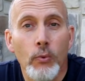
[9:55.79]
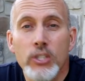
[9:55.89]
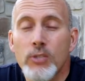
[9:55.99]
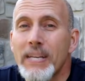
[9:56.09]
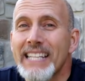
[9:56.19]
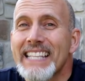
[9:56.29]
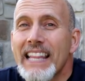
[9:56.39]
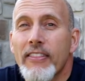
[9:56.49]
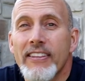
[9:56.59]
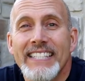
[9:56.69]
which means
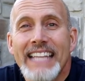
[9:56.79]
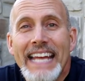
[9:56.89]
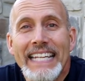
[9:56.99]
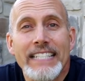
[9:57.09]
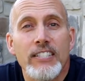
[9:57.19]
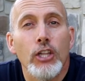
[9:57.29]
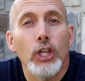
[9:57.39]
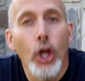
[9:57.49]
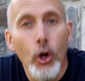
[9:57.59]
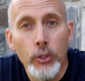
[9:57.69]
the site is
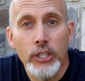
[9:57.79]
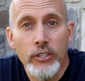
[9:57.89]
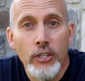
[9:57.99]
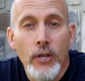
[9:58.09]
loaded